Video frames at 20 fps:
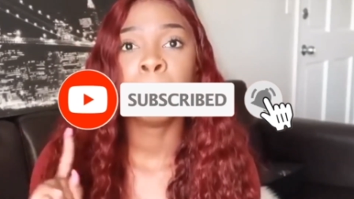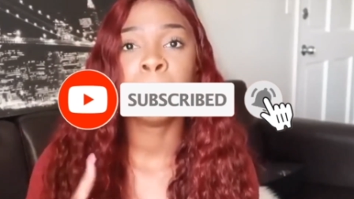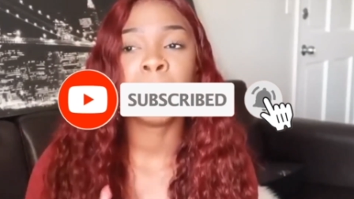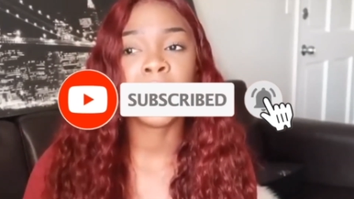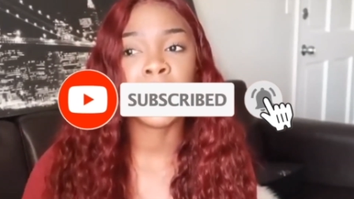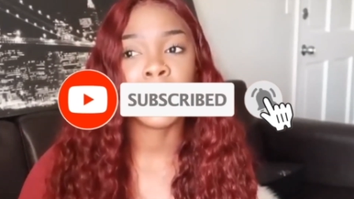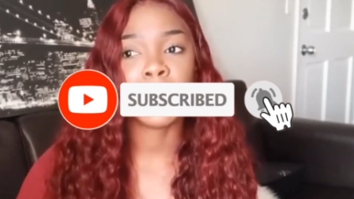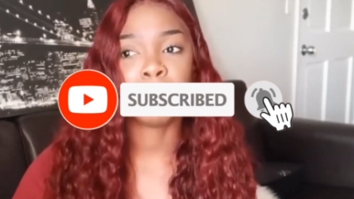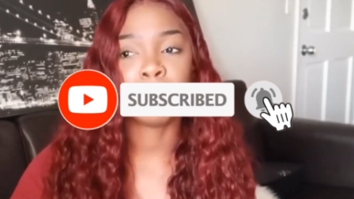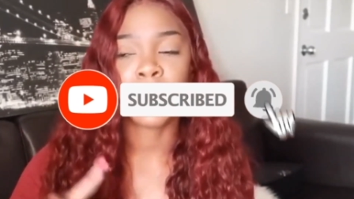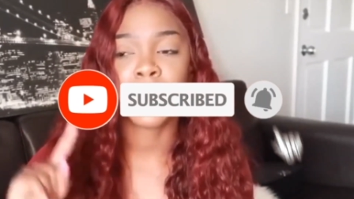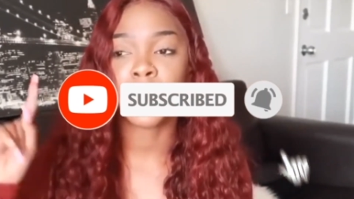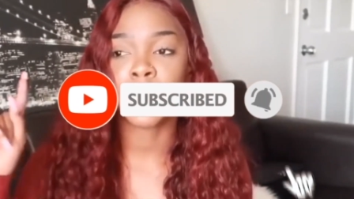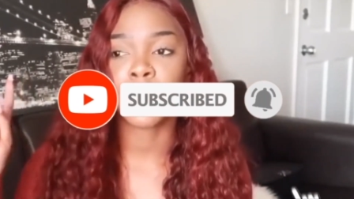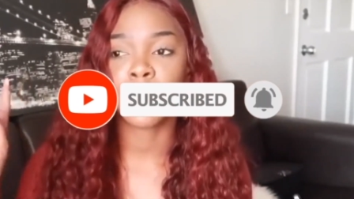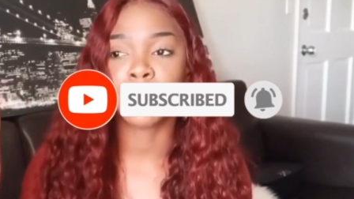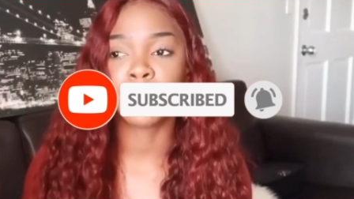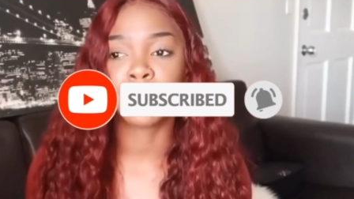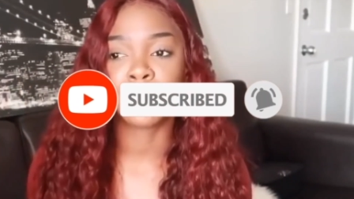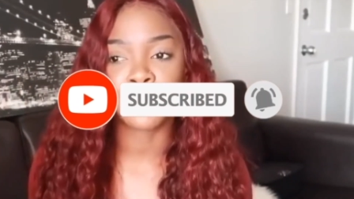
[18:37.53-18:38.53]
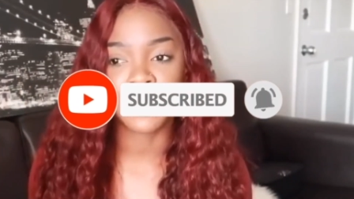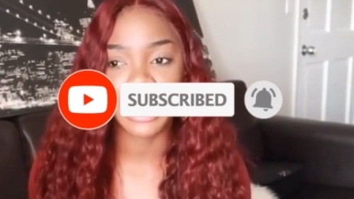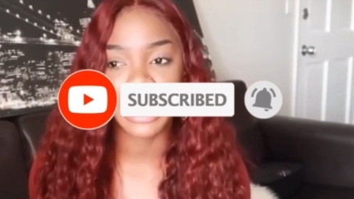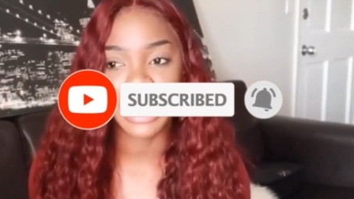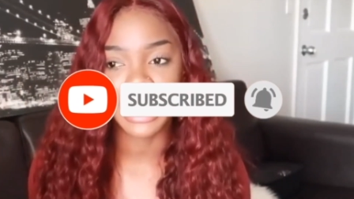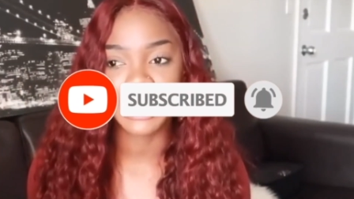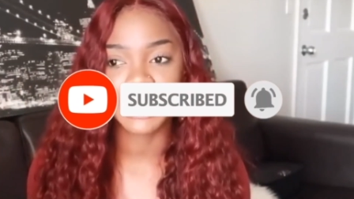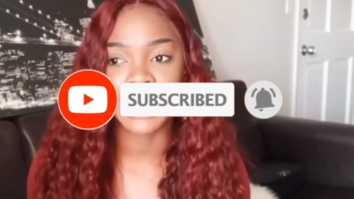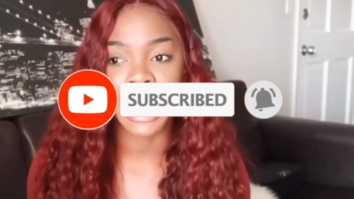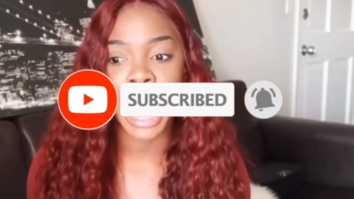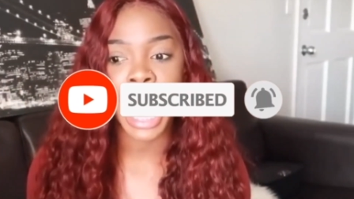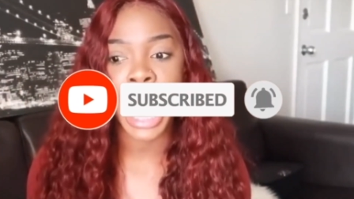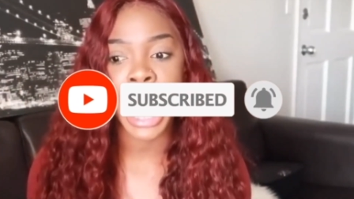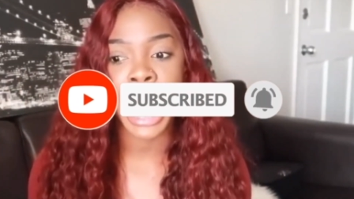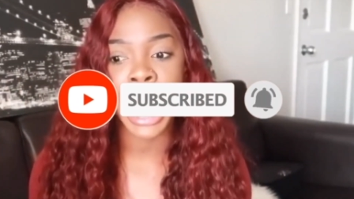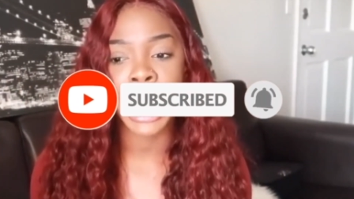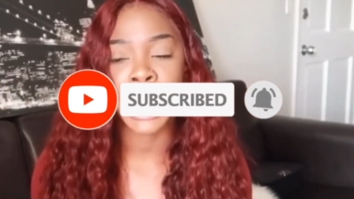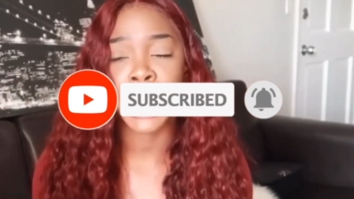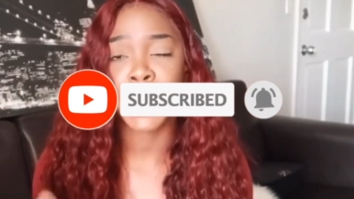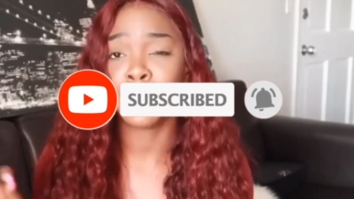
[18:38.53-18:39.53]
me being her friend,
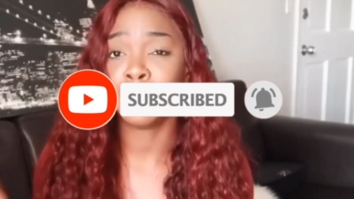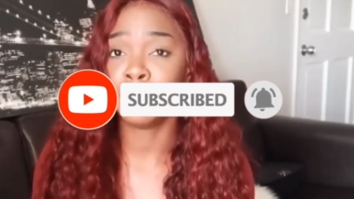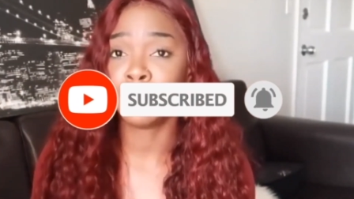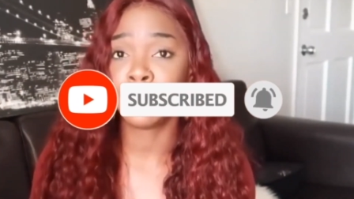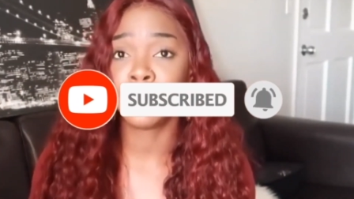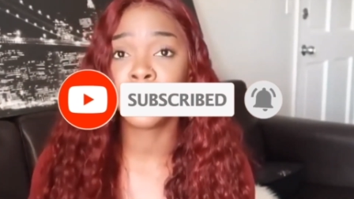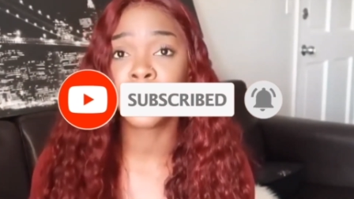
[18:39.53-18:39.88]
I